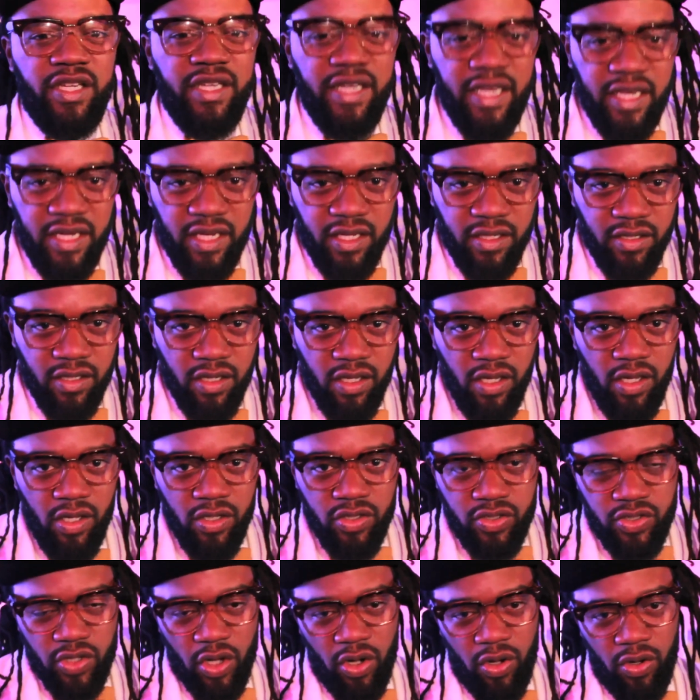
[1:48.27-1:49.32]
needed.
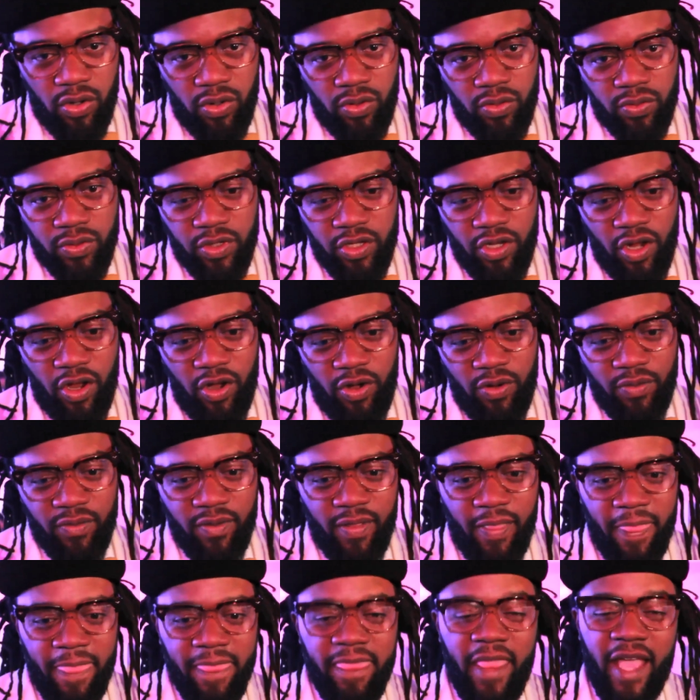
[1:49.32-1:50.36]
So, you know,
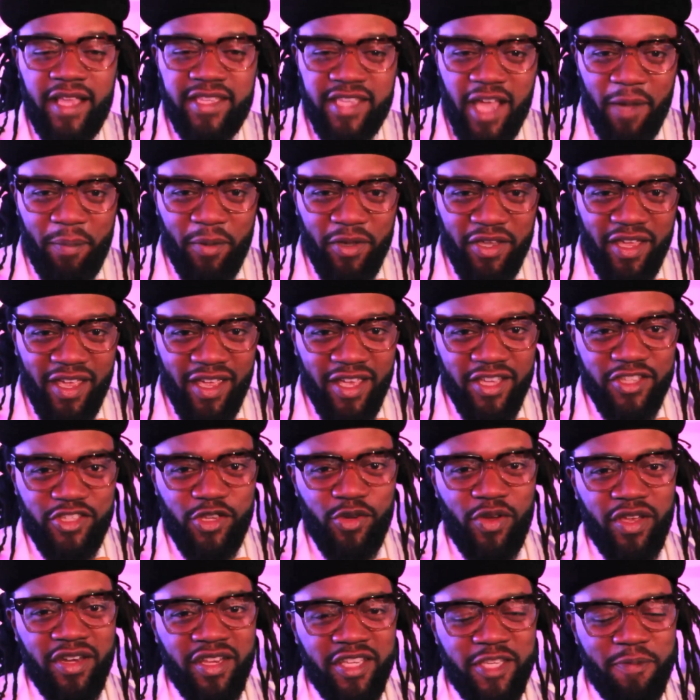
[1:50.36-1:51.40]
next couple years, you
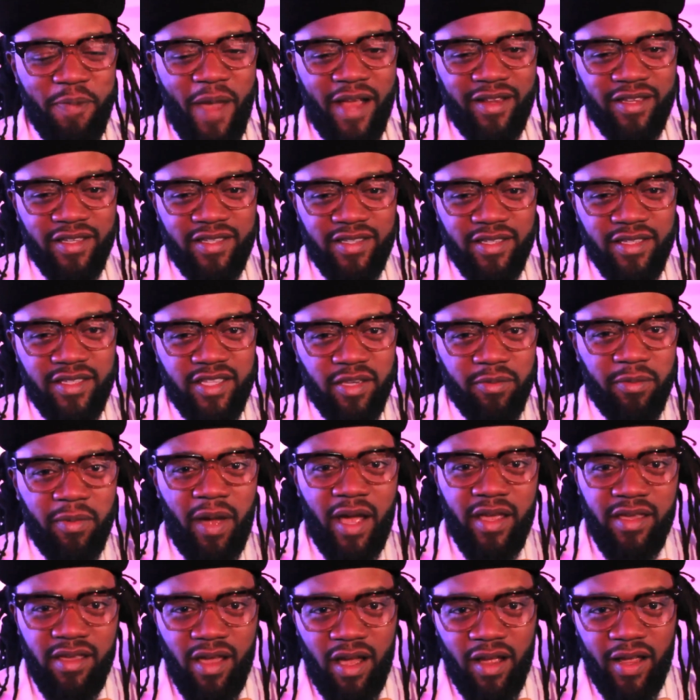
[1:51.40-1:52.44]
can expect to see some of my
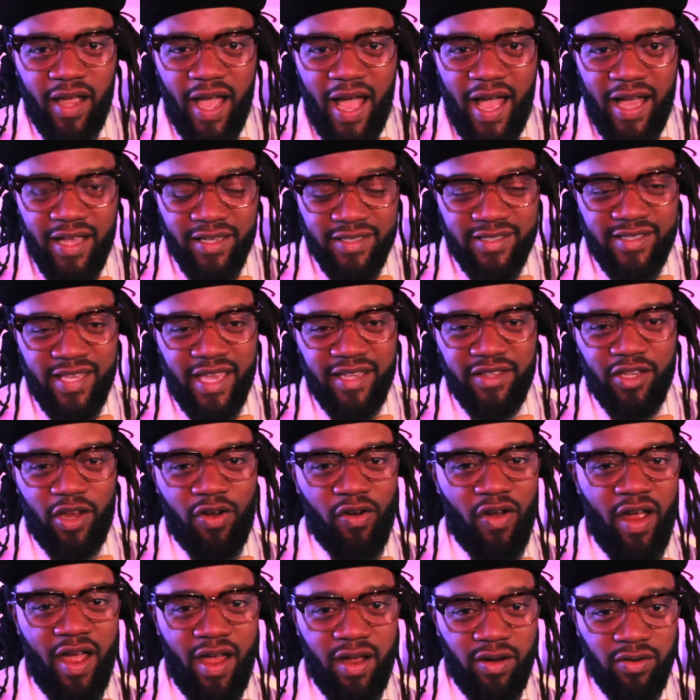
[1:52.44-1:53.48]
young guys take the
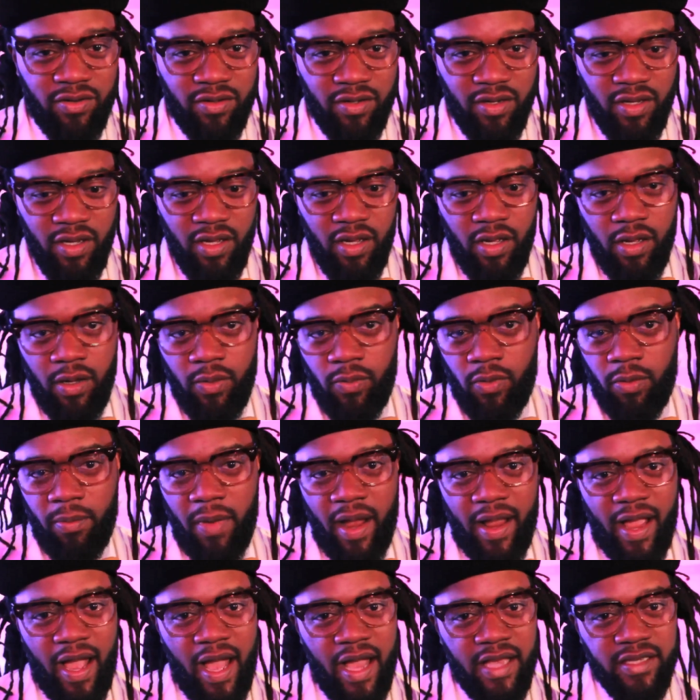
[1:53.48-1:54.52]
crown. One of my
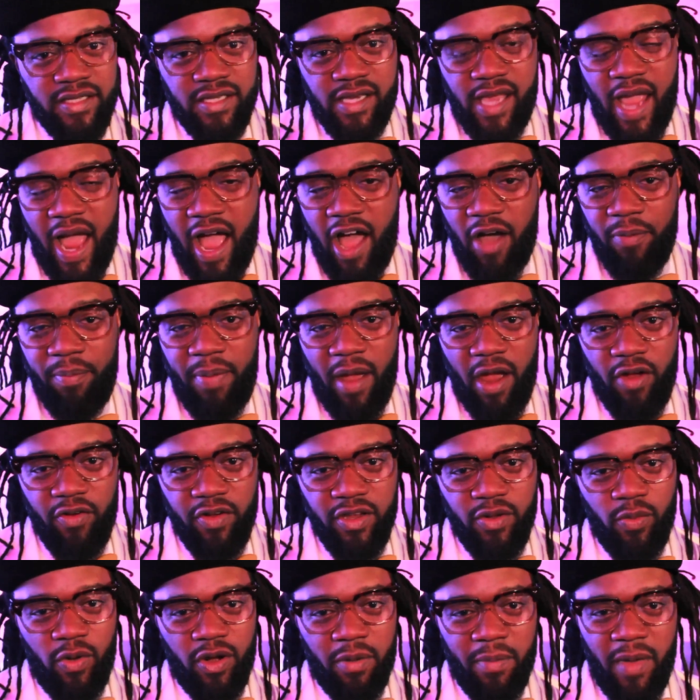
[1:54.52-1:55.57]
guys, Kyle
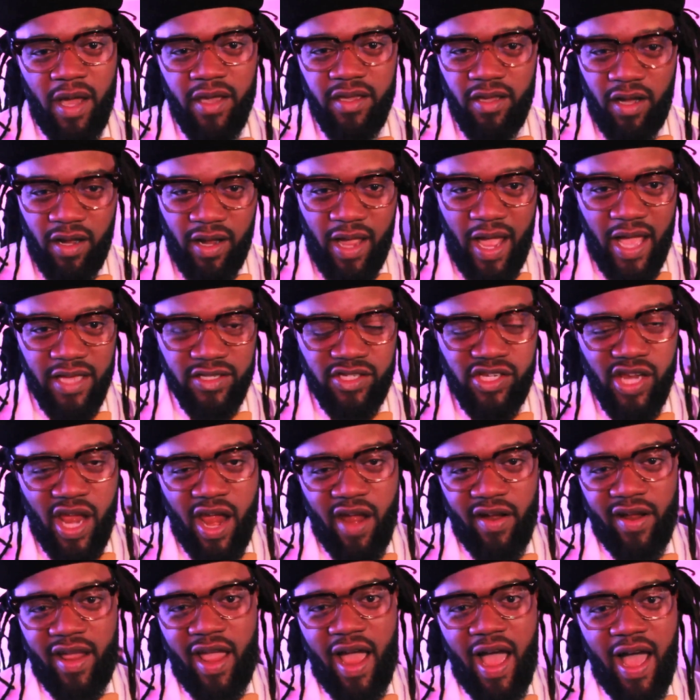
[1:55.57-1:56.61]
Berry, one of my young guys,
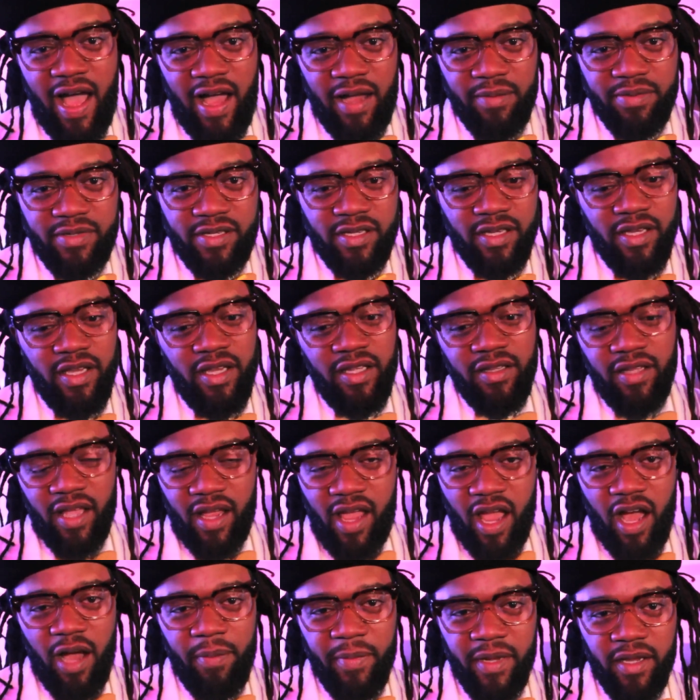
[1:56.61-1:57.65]
Jared Cobbs, they're
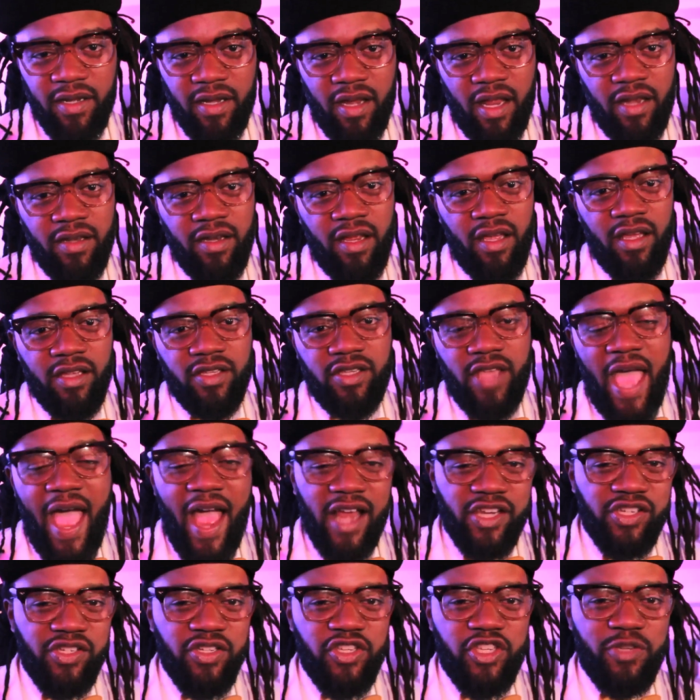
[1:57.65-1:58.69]
coming and they're
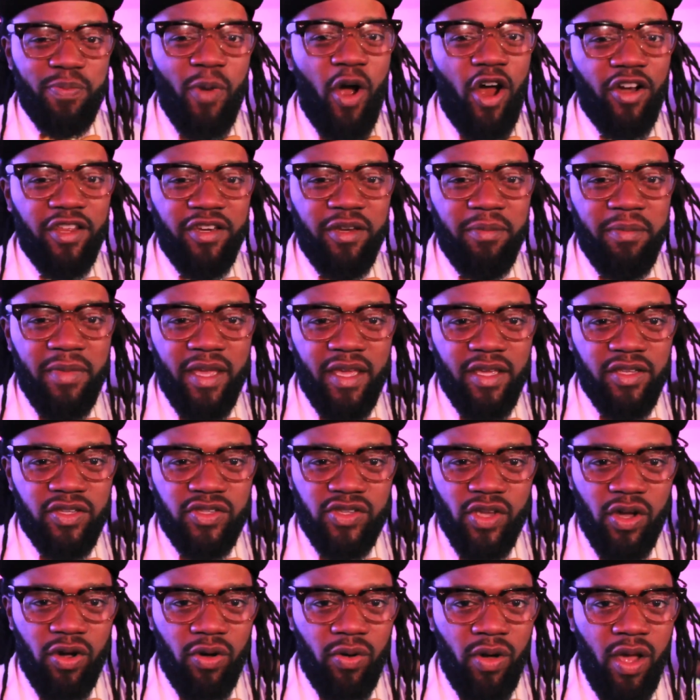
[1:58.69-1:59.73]
actually smarter than me.
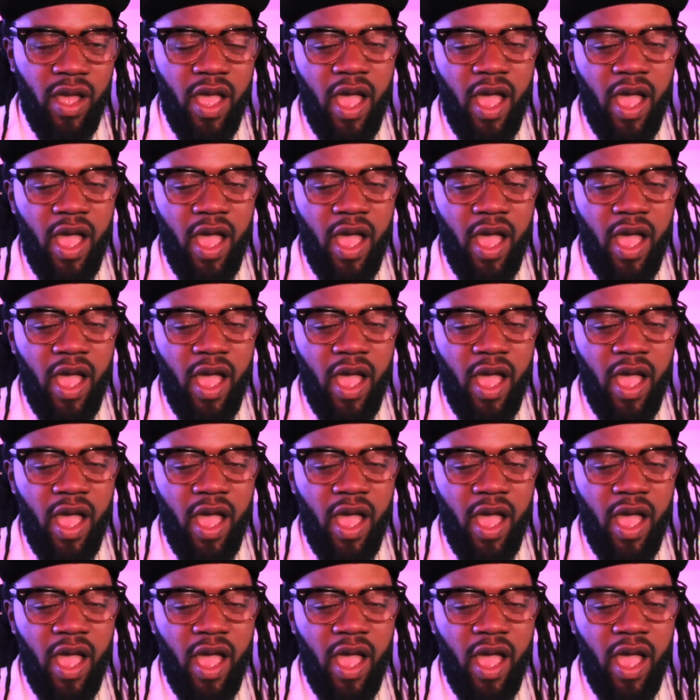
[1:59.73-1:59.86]
So